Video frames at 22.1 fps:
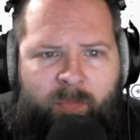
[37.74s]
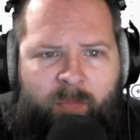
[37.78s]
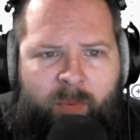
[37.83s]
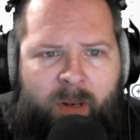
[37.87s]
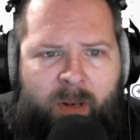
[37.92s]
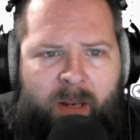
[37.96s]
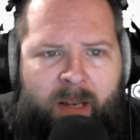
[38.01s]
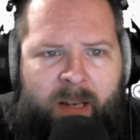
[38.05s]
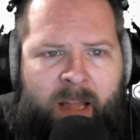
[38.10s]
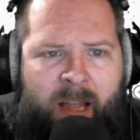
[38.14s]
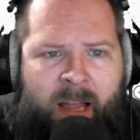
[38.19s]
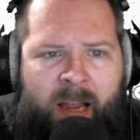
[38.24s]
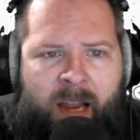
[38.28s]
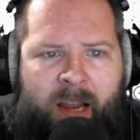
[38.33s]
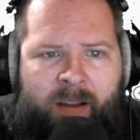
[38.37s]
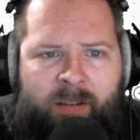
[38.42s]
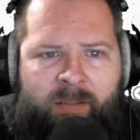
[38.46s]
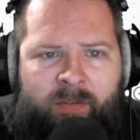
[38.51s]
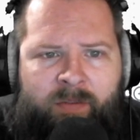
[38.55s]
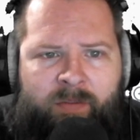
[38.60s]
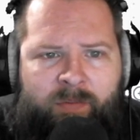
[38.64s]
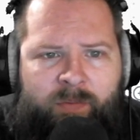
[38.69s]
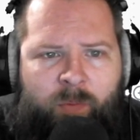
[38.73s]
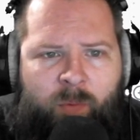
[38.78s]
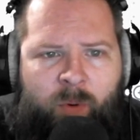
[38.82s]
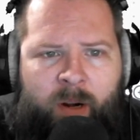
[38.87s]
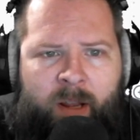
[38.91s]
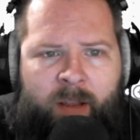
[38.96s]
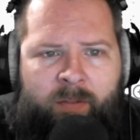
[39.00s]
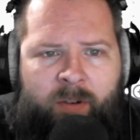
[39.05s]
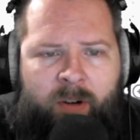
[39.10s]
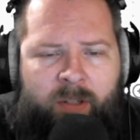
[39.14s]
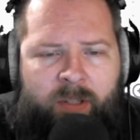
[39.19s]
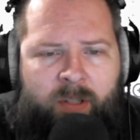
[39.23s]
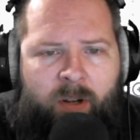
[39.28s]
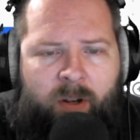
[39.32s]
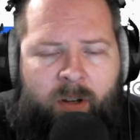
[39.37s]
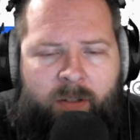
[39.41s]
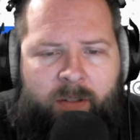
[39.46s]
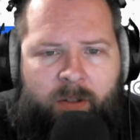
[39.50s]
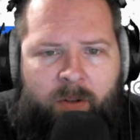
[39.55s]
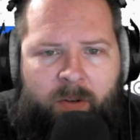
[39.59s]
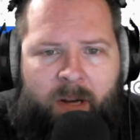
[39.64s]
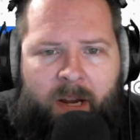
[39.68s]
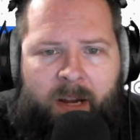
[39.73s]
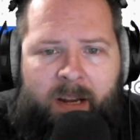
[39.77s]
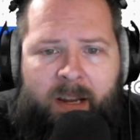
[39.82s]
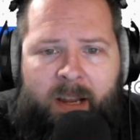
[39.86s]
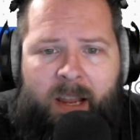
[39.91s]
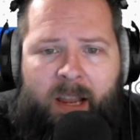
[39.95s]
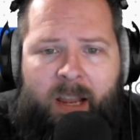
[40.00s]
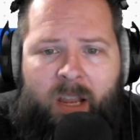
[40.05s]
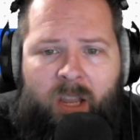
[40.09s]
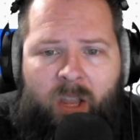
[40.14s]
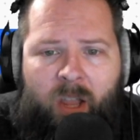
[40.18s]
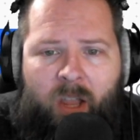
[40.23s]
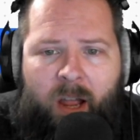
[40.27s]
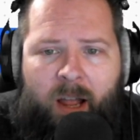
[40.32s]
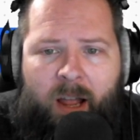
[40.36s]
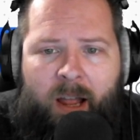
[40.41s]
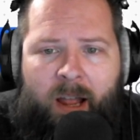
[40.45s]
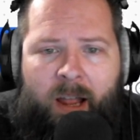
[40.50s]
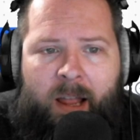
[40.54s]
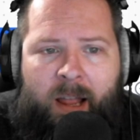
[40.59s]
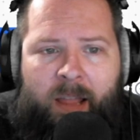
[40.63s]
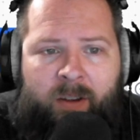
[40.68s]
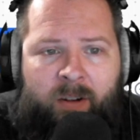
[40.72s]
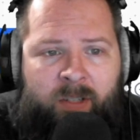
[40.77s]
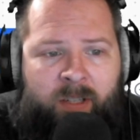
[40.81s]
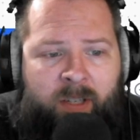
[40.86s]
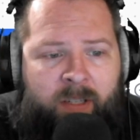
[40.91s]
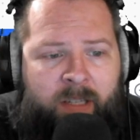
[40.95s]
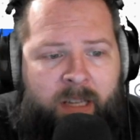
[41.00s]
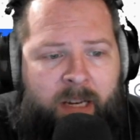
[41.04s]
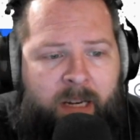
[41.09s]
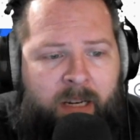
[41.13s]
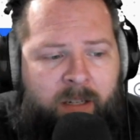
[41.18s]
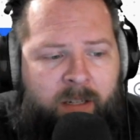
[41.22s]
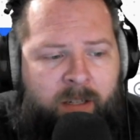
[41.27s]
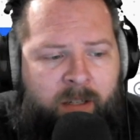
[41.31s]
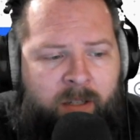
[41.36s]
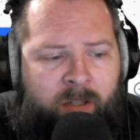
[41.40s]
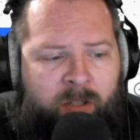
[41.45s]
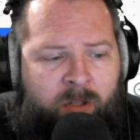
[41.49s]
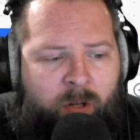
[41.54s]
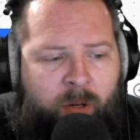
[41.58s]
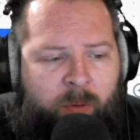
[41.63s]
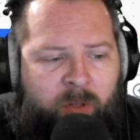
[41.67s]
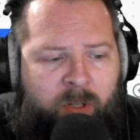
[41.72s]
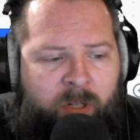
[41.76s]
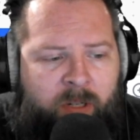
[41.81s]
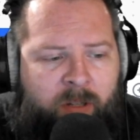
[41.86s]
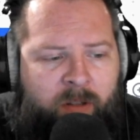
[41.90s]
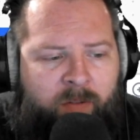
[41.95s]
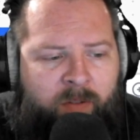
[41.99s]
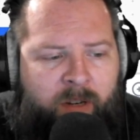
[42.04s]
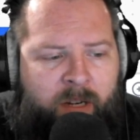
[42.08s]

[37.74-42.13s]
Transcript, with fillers: live, whatever it's called, okay? There's a link to the description in the